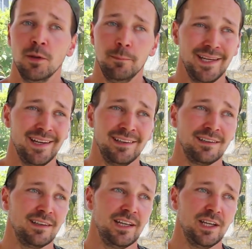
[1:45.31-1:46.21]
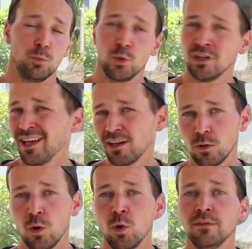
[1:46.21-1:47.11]
meaning it wouldn't get
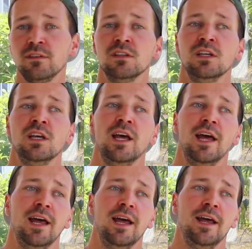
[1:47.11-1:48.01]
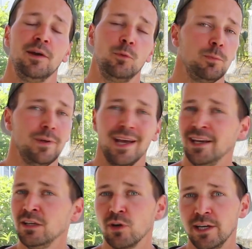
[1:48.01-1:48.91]
cold and there wouldn't be
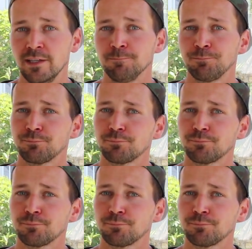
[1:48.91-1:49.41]
any rain,